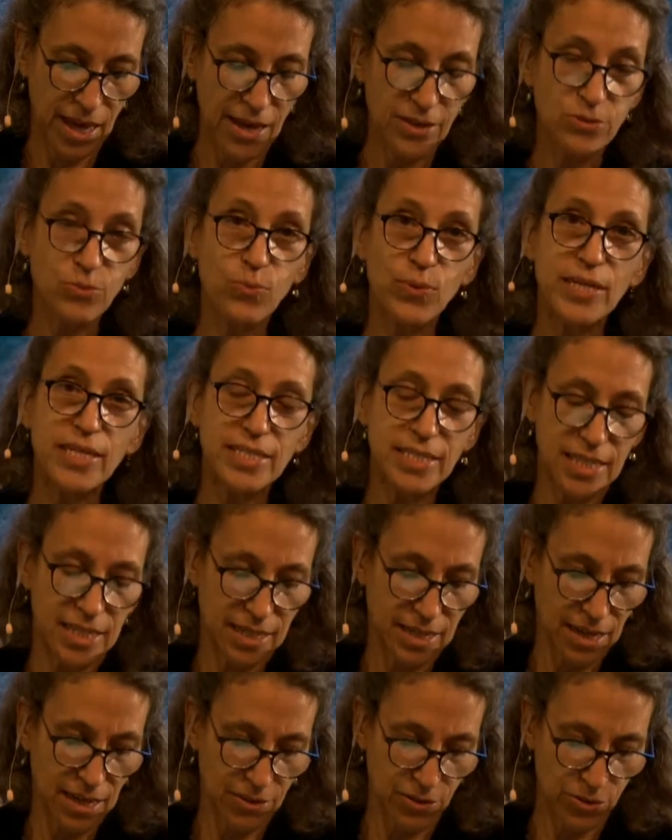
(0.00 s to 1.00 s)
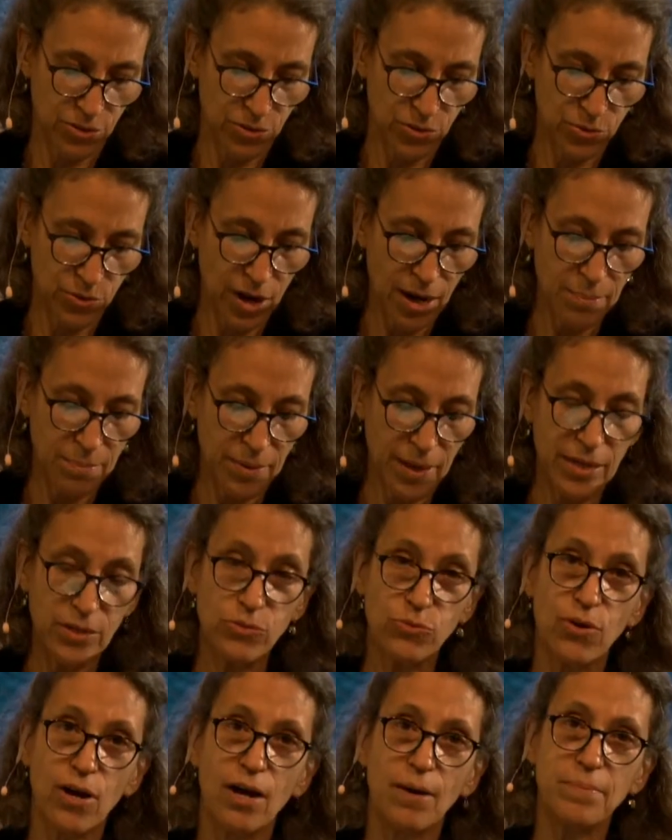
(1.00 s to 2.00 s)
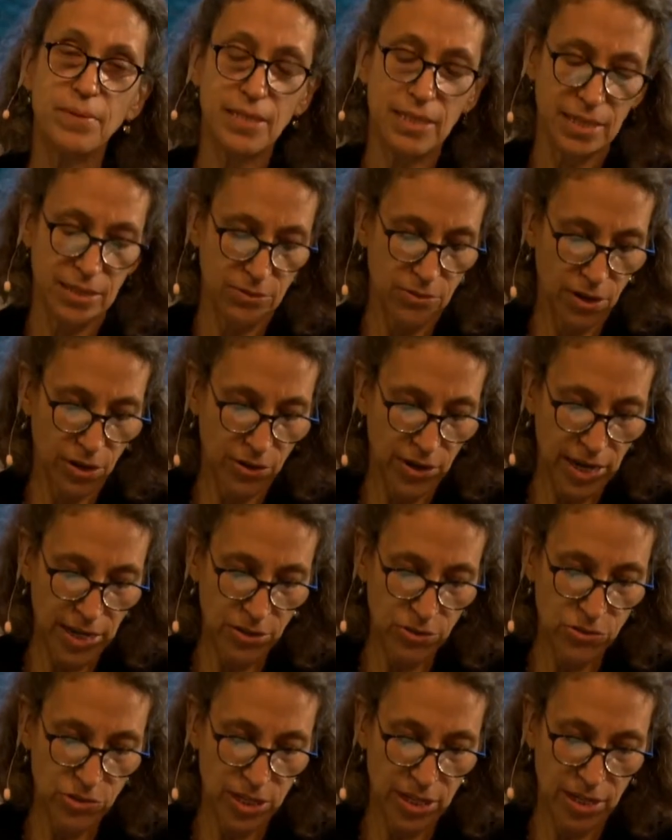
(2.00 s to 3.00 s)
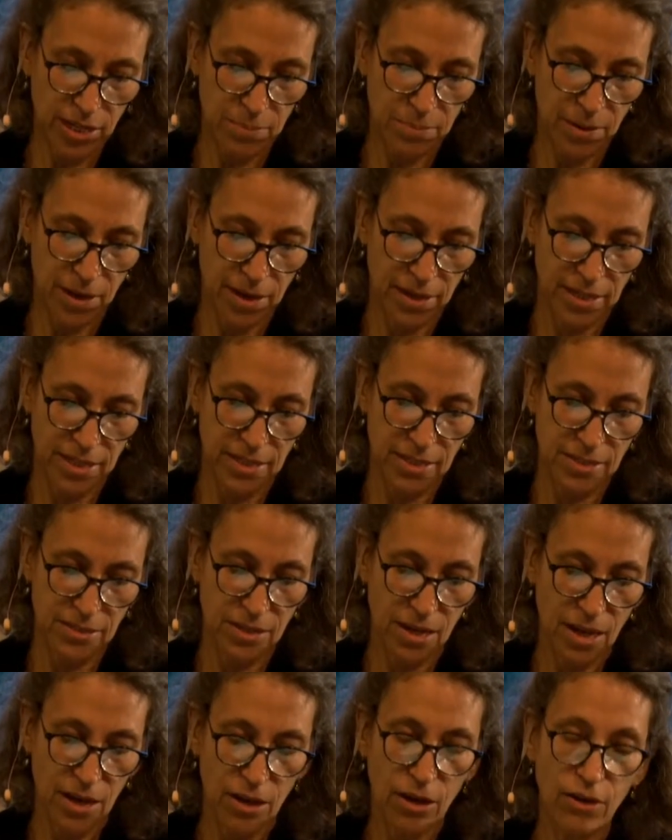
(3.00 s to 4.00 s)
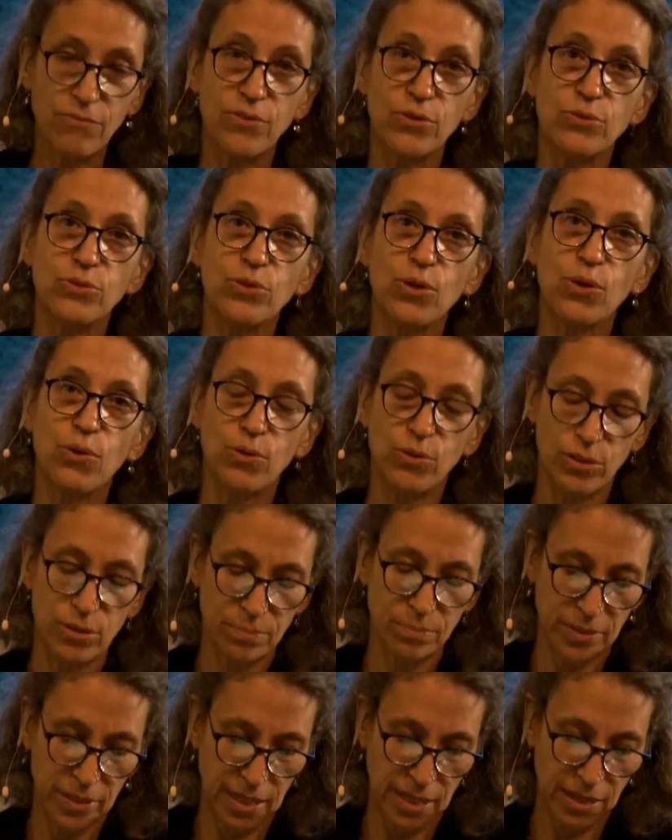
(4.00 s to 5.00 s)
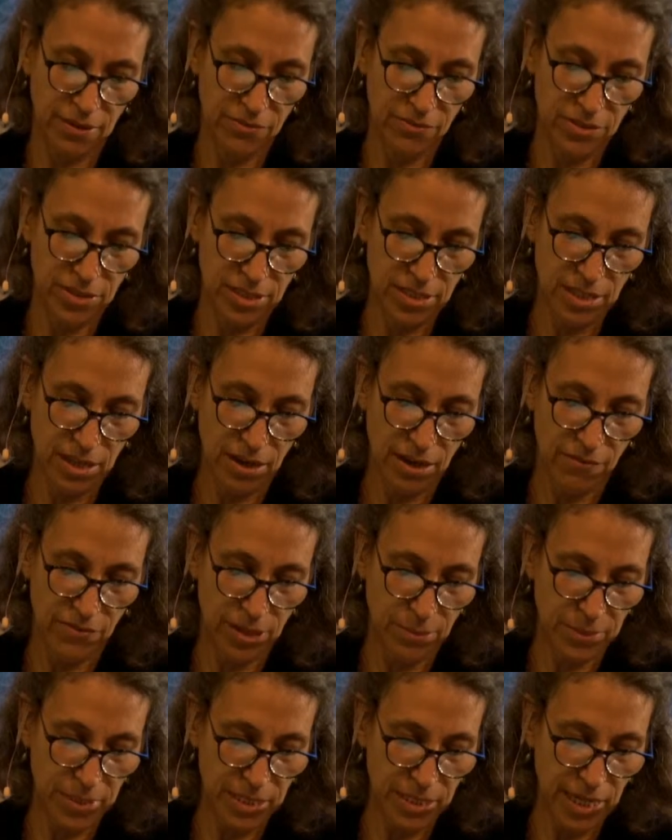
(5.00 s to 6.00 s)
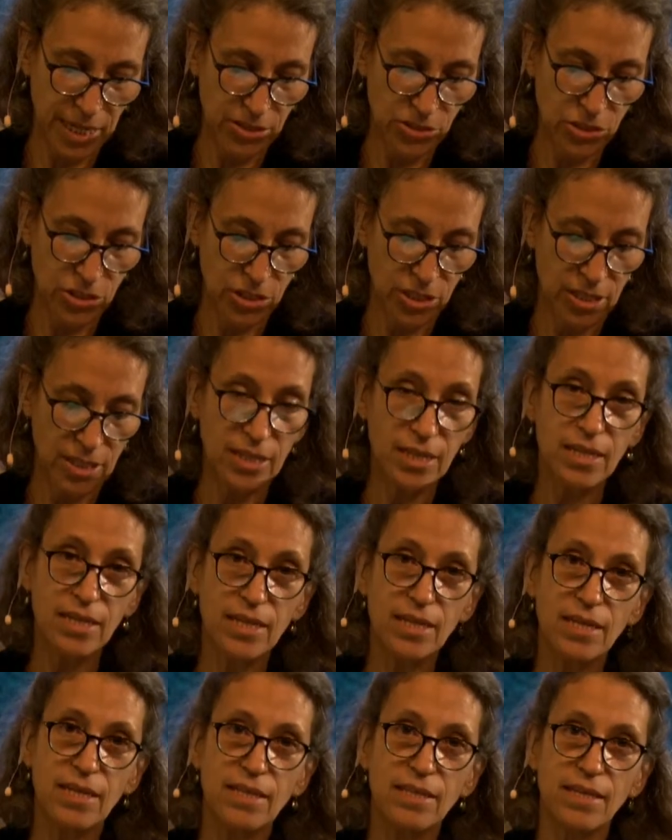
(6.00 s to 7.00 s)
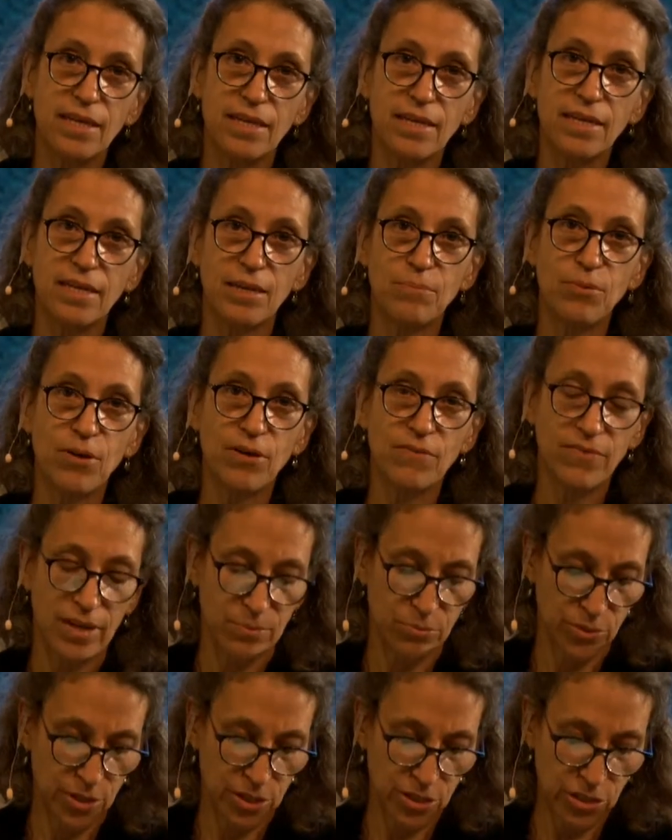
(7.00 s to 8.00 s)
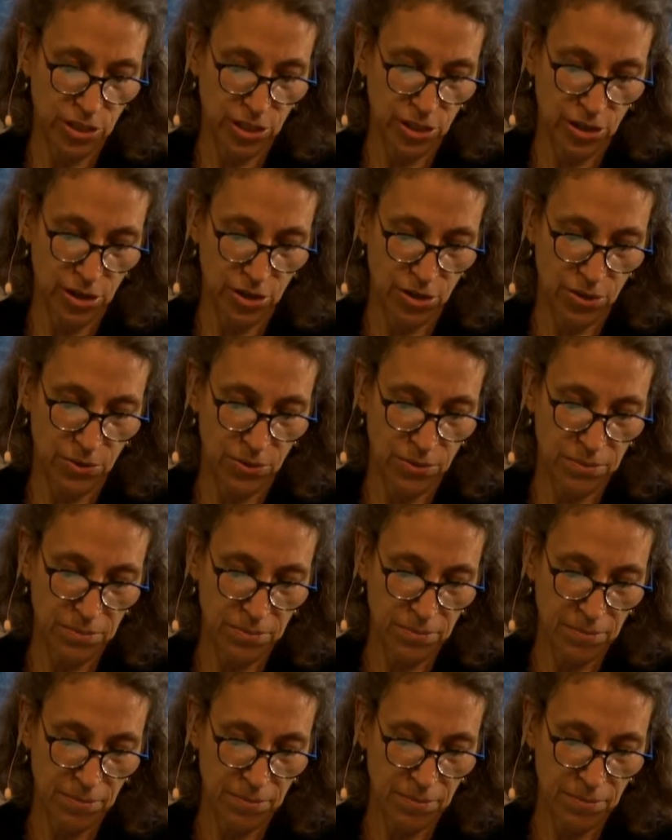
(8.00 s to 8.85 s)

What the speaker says: as we together, drop by drop, clear our energetic bodies of those old beliefs of limitation that keep our vibration low,